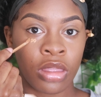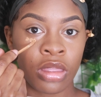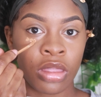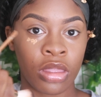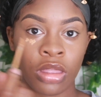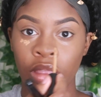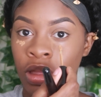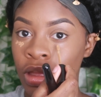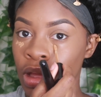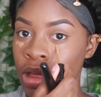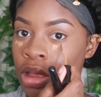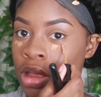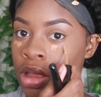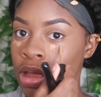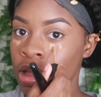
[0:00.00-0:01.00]
Okay, so
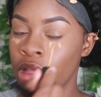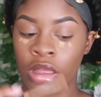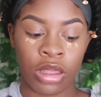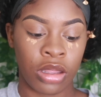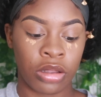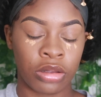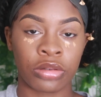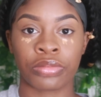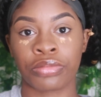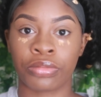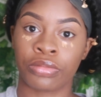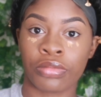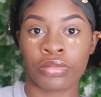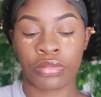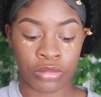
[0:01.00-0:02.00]
next, you guys, I'm going to
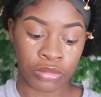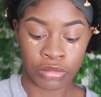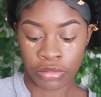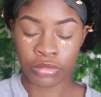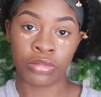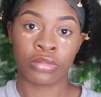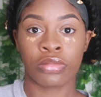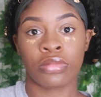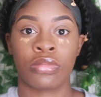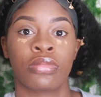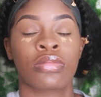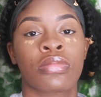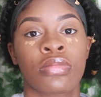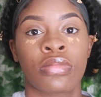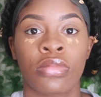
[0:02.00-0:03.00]
go back in
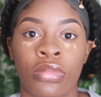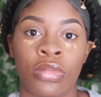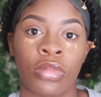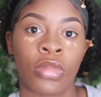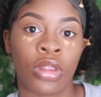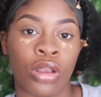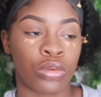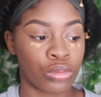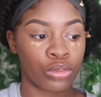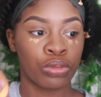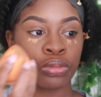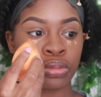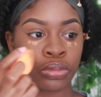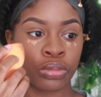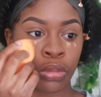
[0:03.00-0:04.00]
under my eyes with
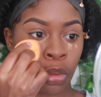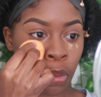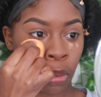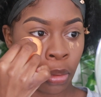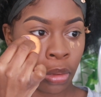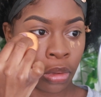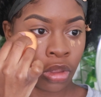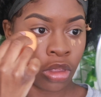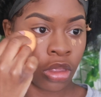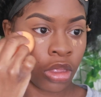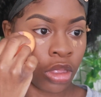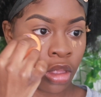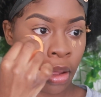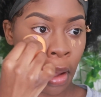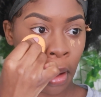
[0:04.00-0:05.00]
the Born This Way
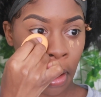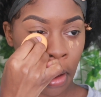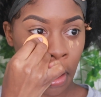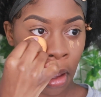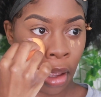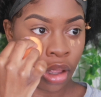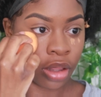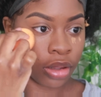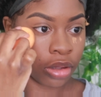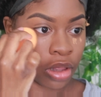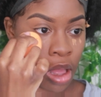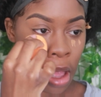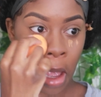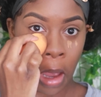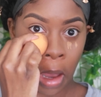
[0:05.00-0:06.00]
concealer
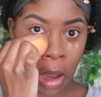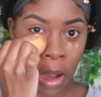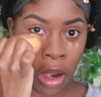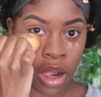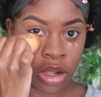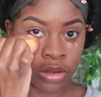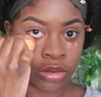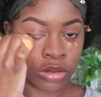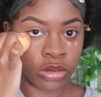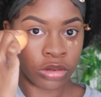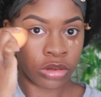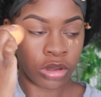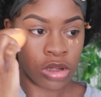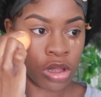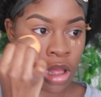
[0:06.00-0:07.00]
just to give my eyes a little
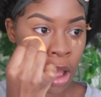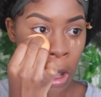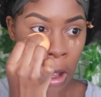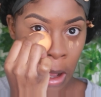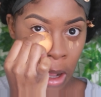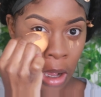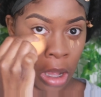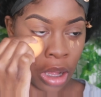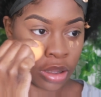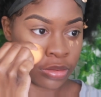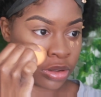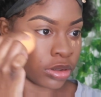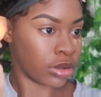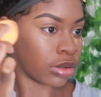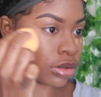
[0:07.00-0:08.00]
extra,
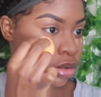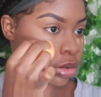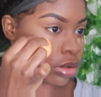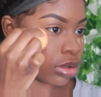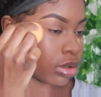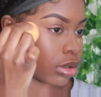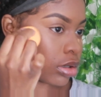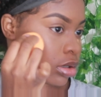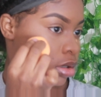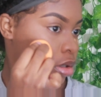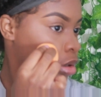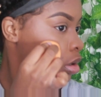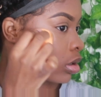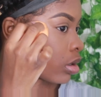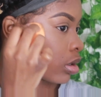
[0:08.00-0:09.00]
just a little
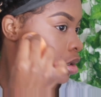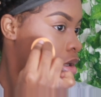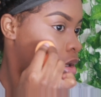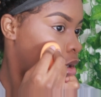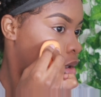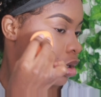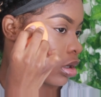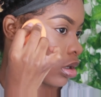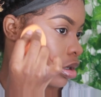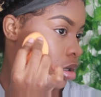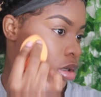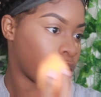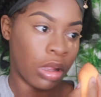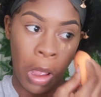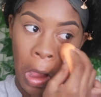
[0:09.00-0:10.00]
extra brightness,
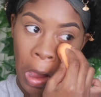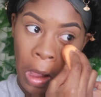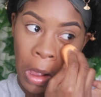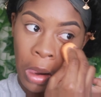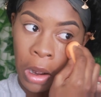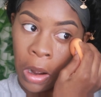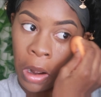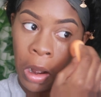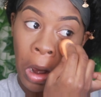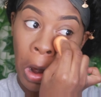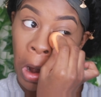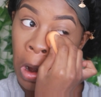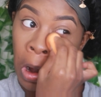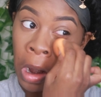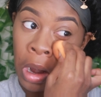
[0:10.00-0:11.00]
a little extra
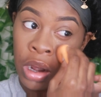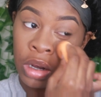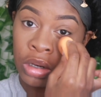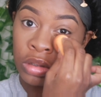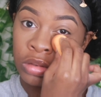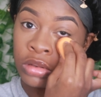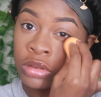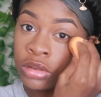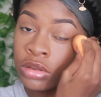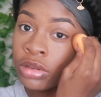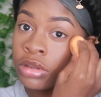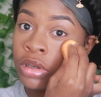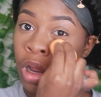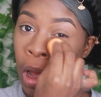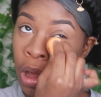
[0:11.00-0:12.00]
coverage. So
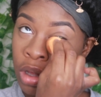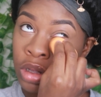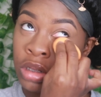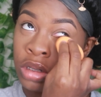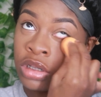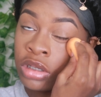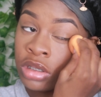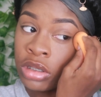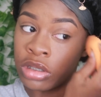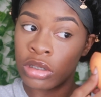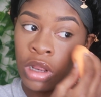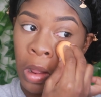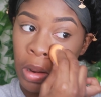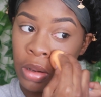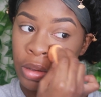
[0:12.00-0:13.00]
we want to be full.
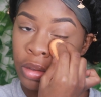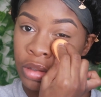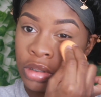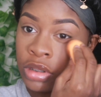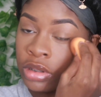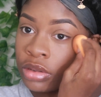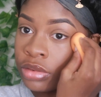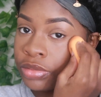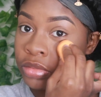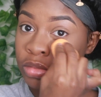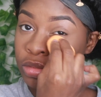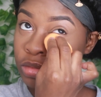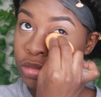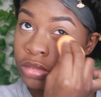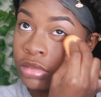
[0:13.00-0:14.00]
Want to be full
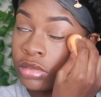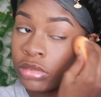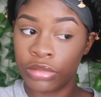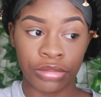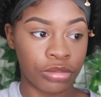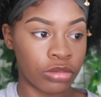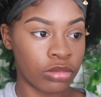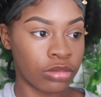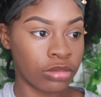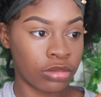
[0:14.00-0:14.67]
coverage, honey.